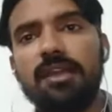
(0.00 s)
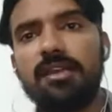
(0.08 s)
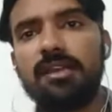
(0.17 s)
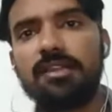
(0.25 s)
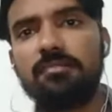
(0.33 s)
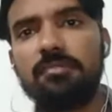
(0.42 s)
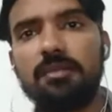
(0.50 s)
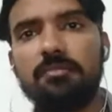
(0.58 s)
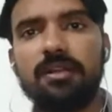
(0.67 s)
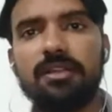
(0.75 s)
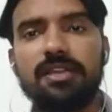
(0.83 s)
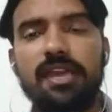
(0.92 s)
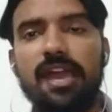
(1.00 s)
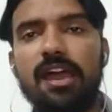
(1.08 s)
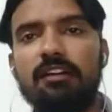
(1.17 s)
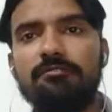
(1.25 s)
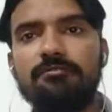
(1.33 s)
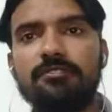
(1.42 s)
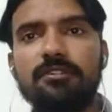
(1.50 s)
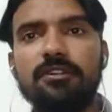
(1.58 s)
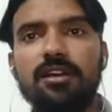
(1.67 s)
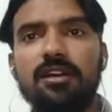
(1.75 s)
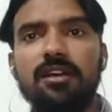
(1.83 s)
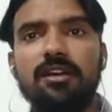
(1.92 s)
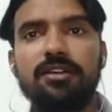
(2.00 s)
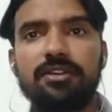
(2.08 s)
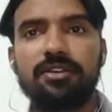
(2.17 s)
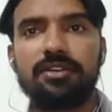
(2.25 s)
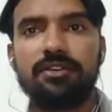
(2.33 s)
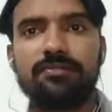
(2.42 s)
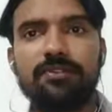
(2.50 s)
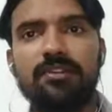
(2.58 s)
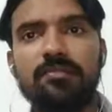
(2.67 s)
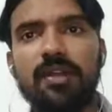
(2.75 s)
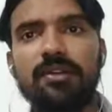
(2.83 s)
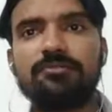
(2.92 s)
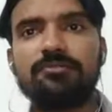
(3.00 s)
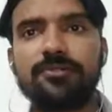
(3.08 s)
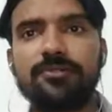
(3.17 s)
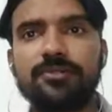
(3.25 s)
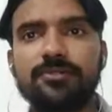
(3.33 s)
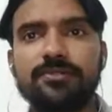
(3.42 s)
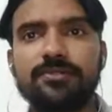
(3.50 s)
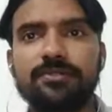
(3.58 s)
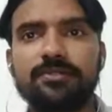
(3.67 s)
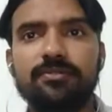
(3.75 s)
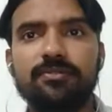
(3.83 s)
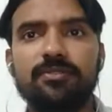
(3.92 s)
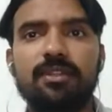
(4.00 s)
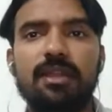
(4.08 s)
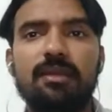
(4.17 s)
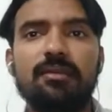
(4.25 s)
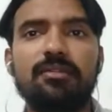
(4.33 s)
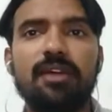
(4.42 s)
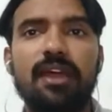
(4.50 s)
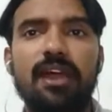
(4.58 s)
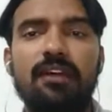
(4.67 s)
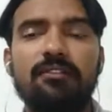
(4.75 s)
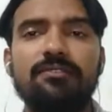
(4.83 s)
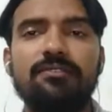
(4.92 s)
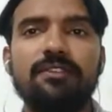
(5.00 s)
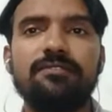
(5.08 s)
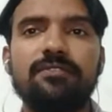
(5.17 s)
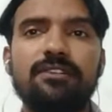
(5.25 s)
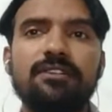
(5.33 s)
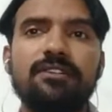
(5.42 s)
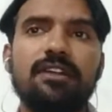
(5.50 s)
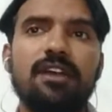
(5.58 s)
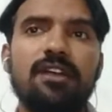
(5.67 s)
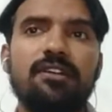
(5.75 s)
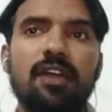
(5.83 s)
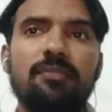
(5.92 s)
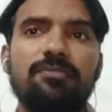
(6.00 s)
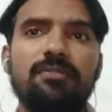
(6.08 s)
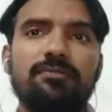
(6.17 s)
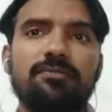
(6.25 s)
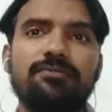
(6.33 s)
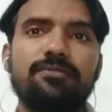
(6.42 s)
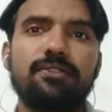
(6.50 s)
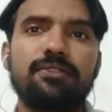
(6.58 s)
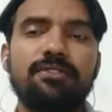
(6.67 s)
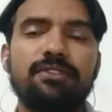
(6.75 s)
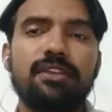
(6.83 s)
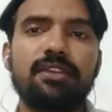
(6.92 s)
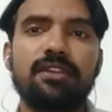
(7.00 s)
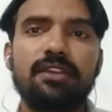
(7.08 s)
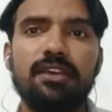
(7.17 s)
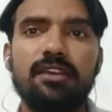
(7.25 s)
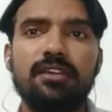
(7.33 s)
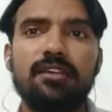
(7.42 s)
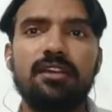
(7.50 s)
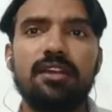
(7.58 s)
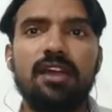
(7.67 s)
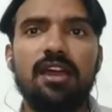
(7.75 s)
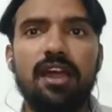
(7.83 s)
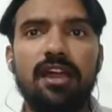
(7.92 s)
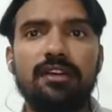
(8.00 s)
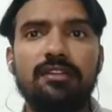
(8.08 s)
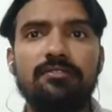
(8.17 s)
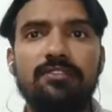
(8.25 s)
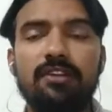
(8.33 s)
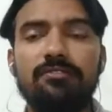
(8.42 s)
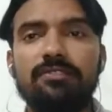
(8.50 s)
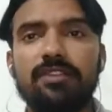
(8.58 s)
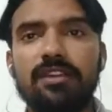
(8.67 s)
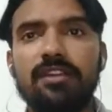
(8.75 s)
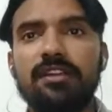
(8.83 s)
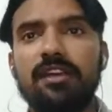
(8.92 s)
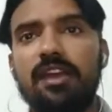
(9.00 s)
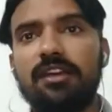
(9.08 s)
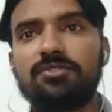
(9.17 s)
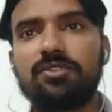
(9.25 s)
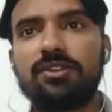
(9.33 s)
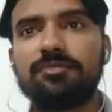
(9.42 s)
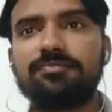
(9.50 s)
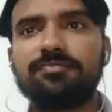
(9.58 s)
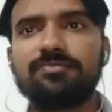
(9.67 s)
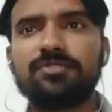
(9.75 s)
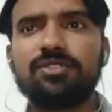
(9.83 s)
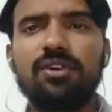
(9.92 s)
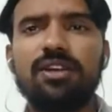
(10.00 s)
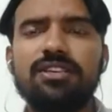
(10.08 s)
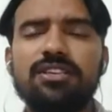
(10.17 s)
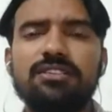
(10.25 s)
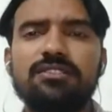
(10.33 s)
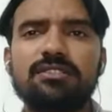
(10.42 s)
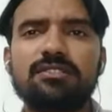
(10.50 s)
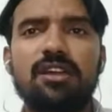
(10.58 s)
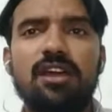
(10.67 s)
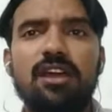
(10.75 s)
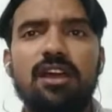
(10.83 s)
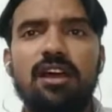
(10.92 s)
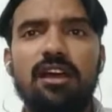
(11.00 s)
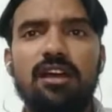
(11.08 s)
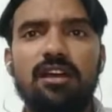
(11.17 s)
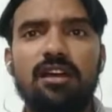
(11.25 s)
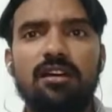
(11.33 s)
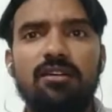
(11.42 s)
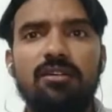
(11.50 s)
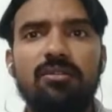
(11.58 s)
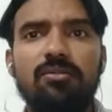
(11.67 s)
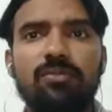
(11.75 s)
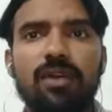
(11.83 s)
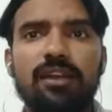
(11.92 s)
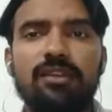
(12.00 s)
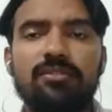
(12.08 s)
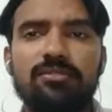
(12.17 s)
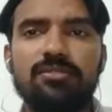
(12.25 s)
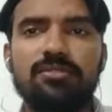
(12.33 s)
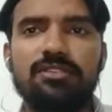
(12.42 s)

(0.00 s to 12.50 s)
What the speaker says: other people, they have different point of views. They have different types of thinking and way of thinking actually. So it is very good